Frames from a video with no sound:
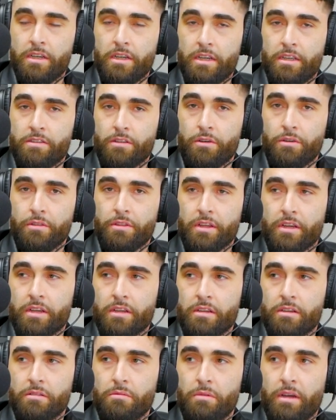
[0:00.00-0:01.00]
it's a whole
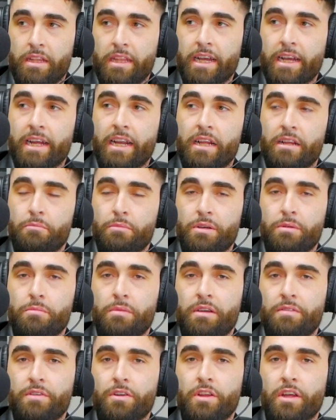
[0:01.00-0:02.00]
thing and that can but
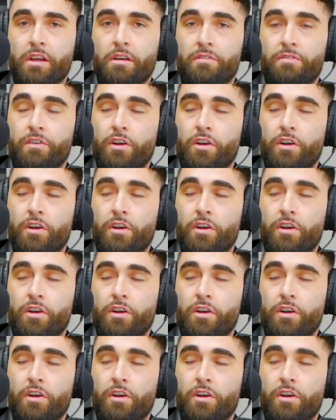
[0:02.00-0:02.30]
if you're like a